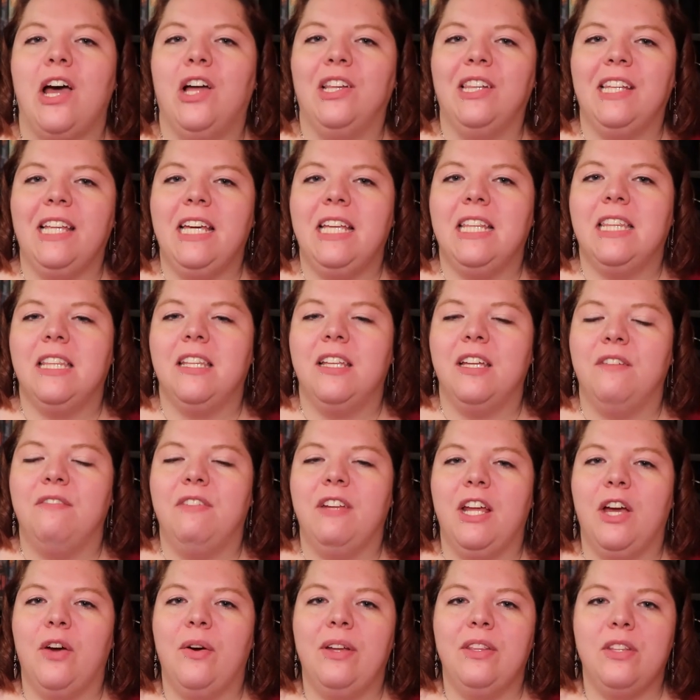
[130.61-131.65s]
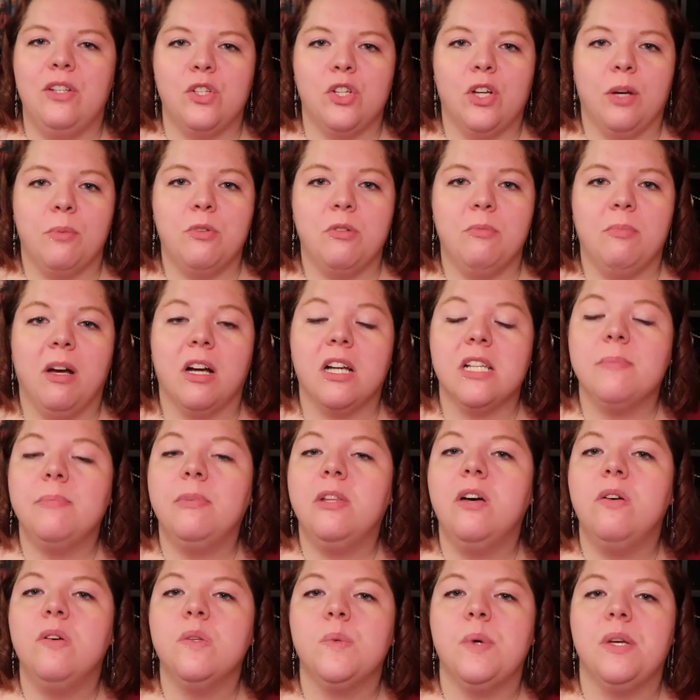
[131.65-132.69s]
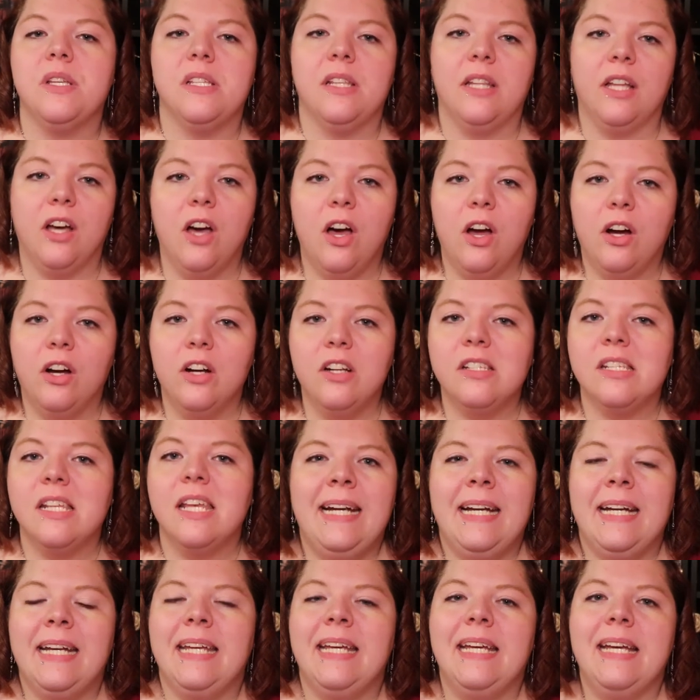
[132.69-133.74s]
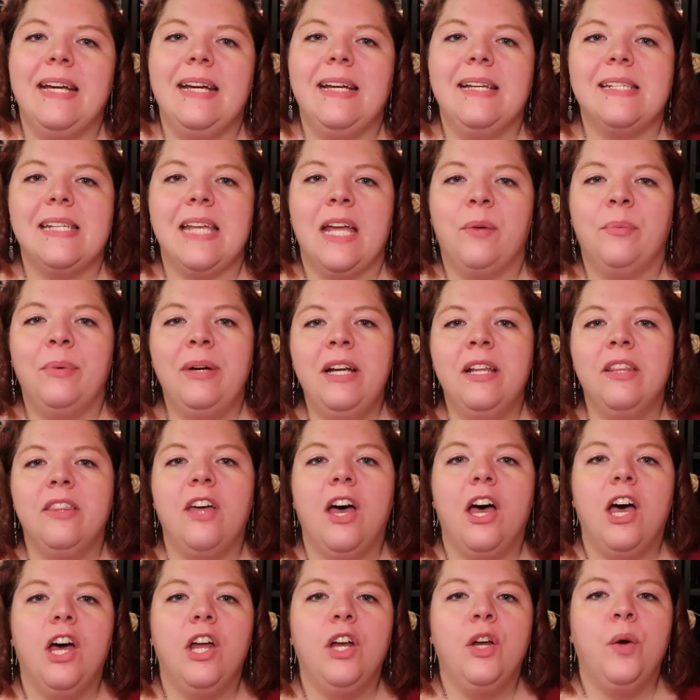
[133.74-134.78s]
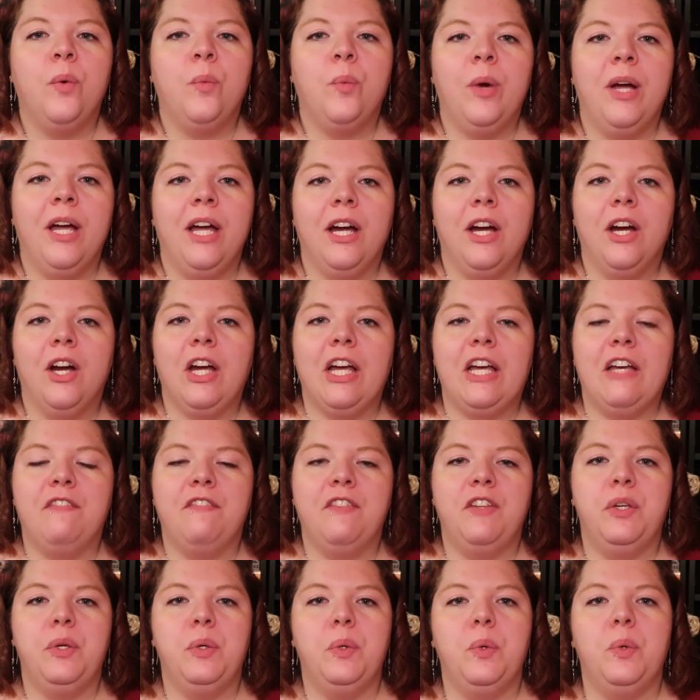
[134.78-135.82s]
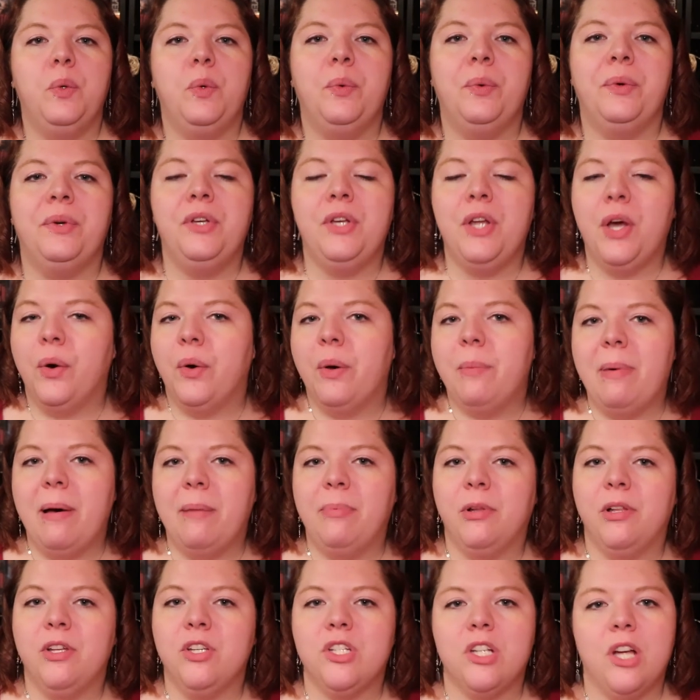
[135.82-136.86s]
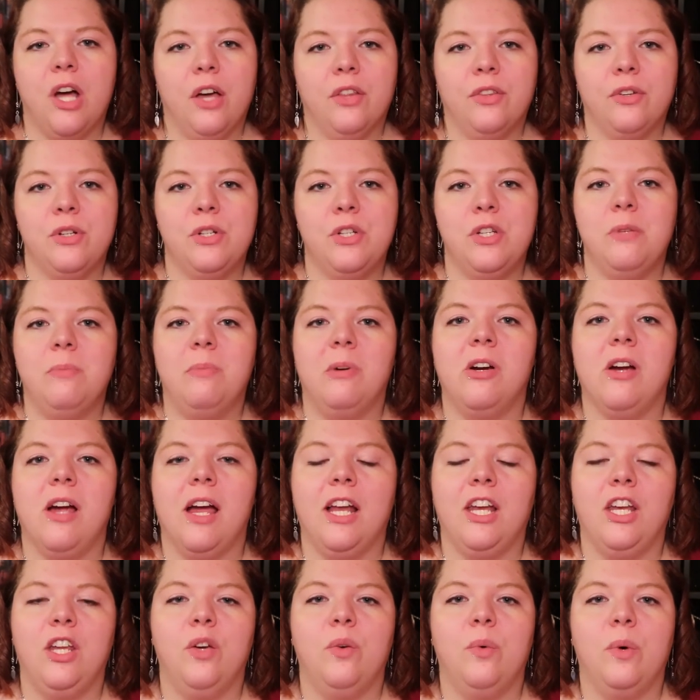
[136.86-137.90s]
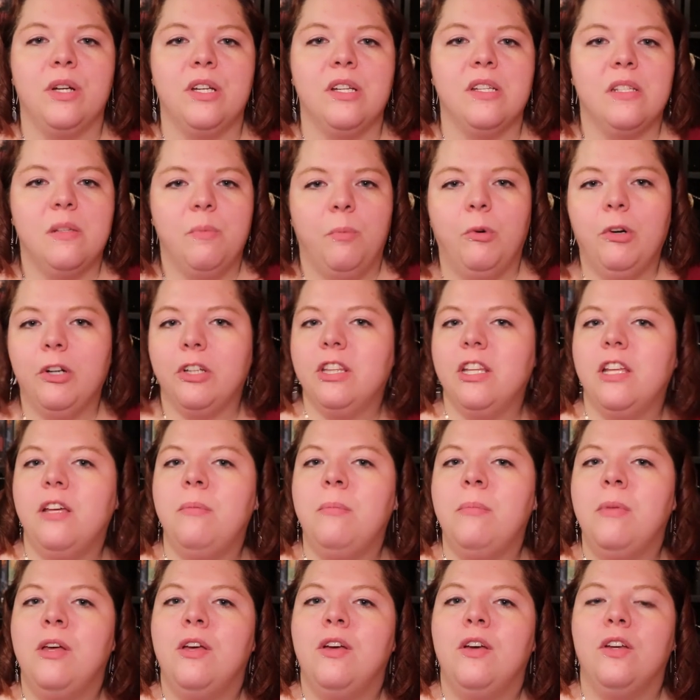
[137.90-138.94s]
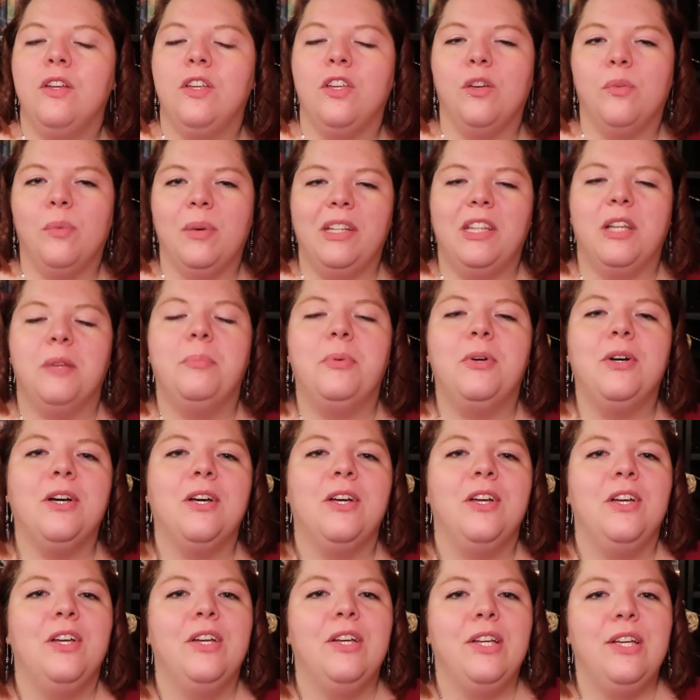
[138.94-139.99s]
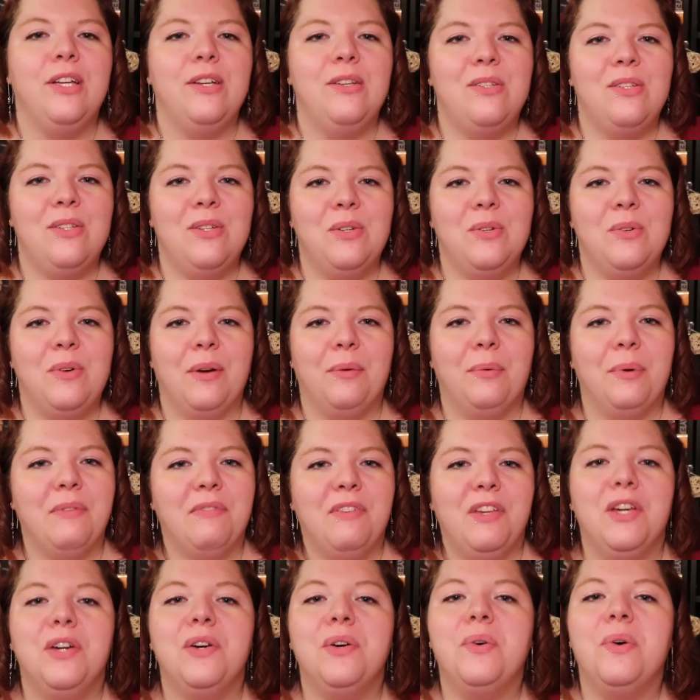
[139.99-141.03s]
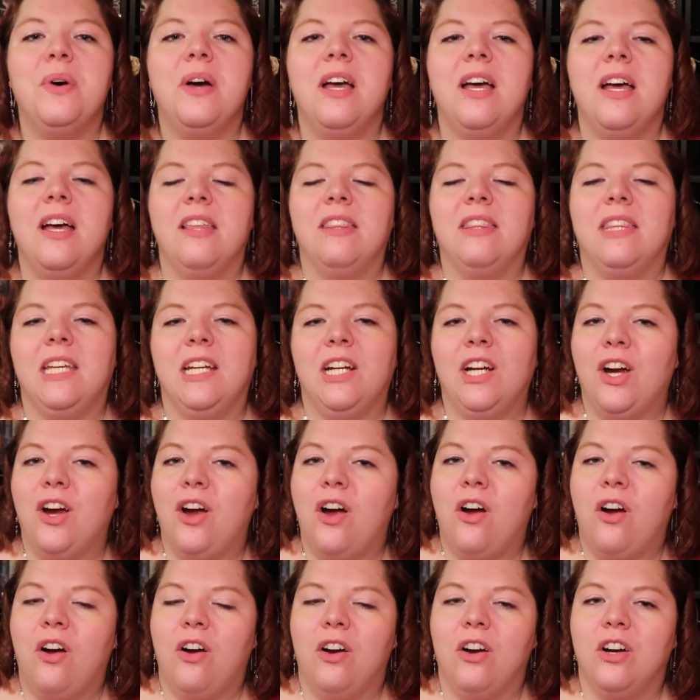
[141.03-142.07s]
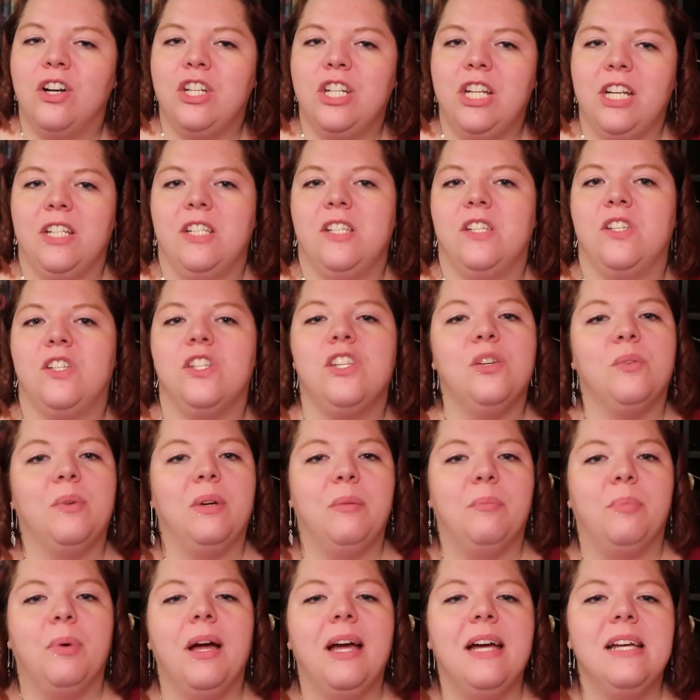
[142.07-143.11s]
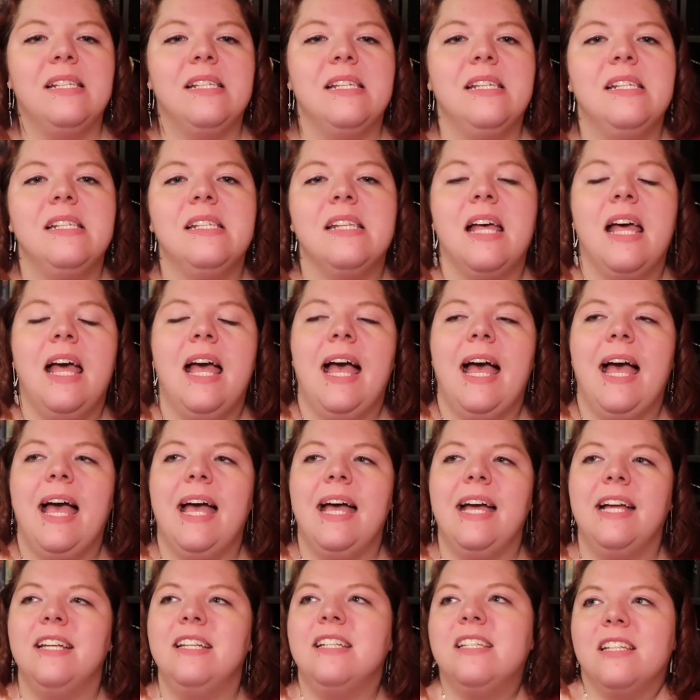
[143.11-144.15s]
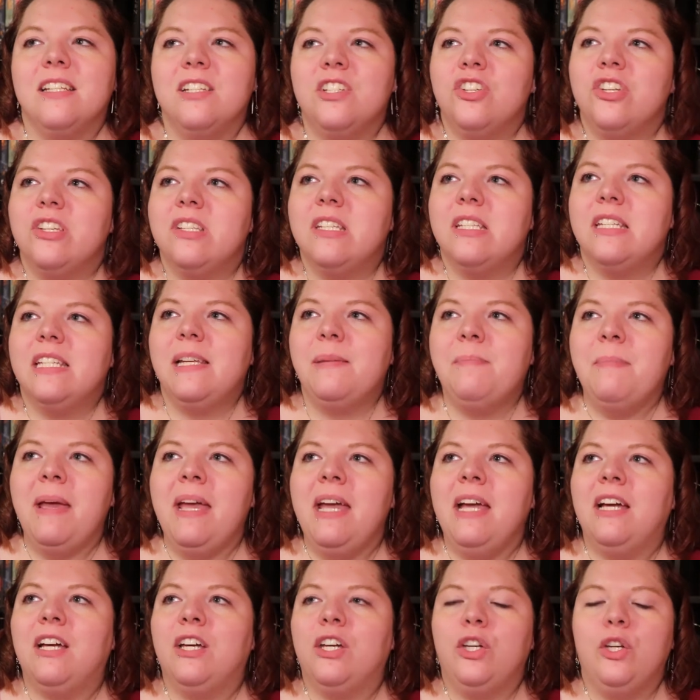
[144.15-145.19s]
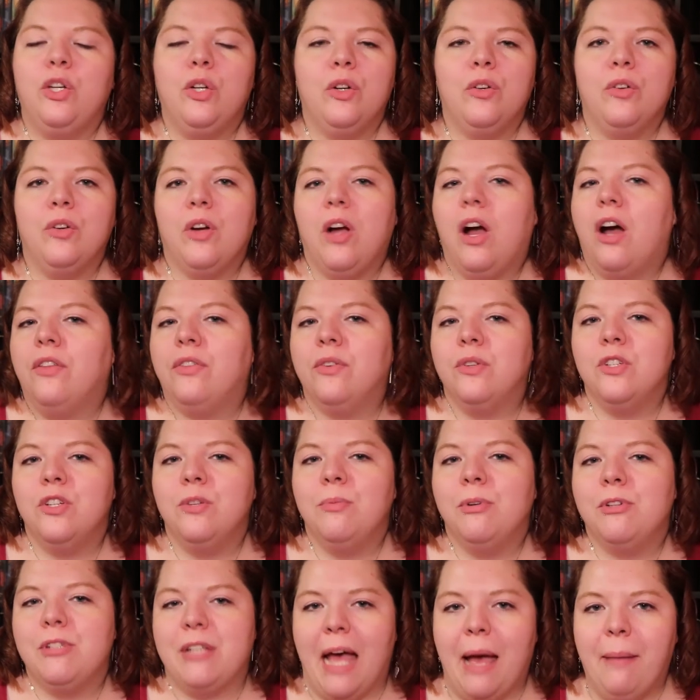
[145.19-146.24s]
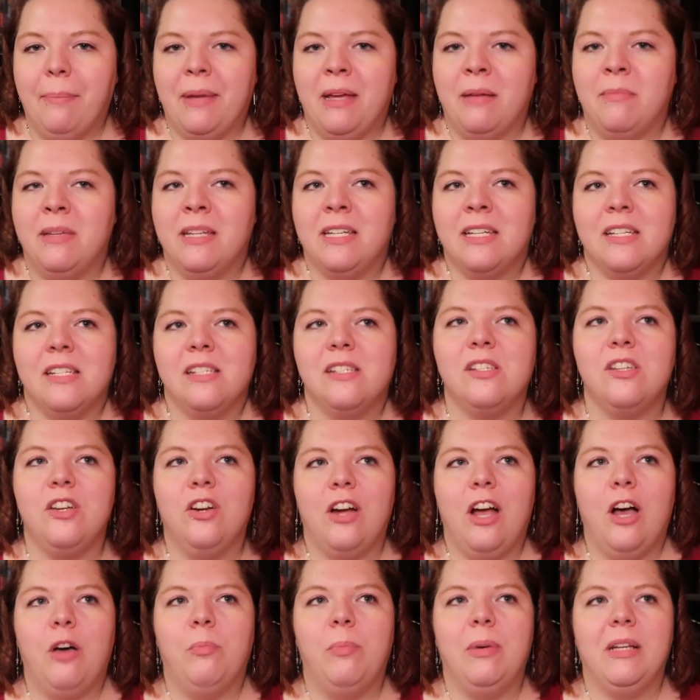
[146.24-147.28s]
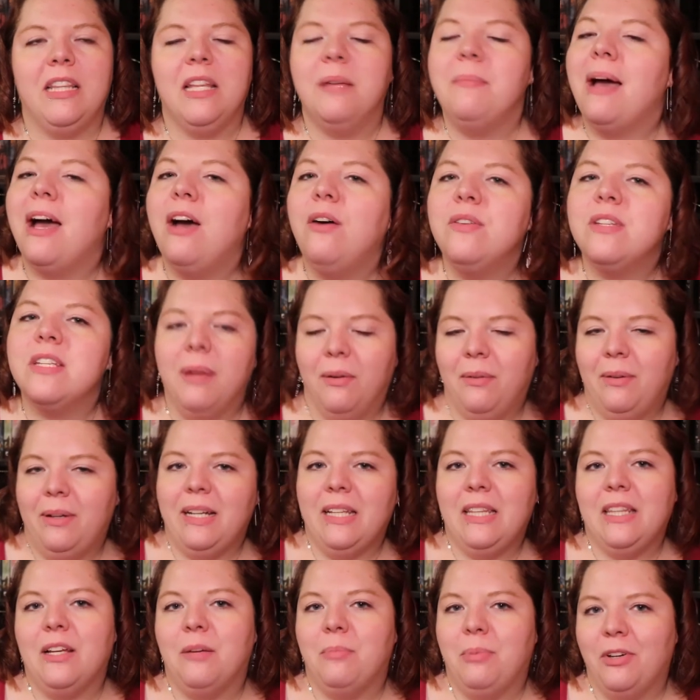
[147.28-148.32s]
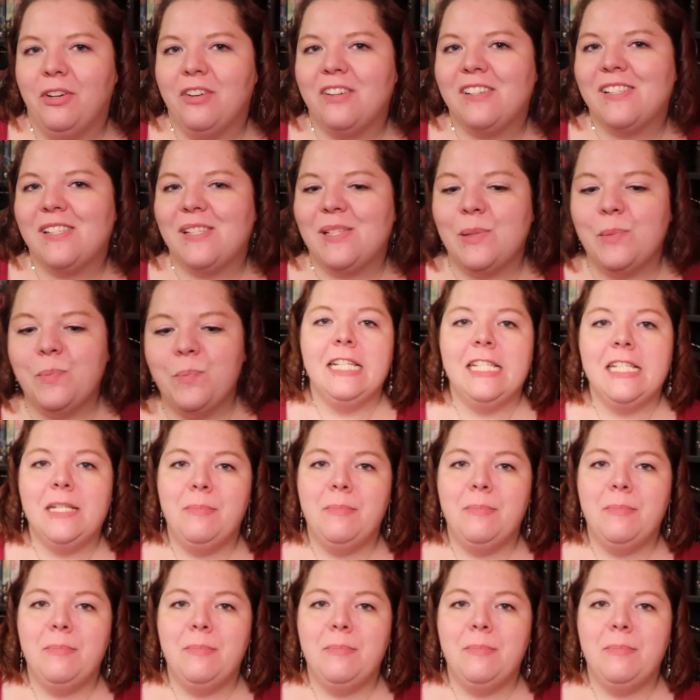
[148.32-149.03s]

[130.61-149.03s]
I'll link the video in the description box below as well as in the cards. It is a readathon where if you know a published AuthorTuber and you want to support them, you read their book, you do a review, there are chances to win prizes, and just to make your AuthorTubers happy because you're helping them out by reading their books.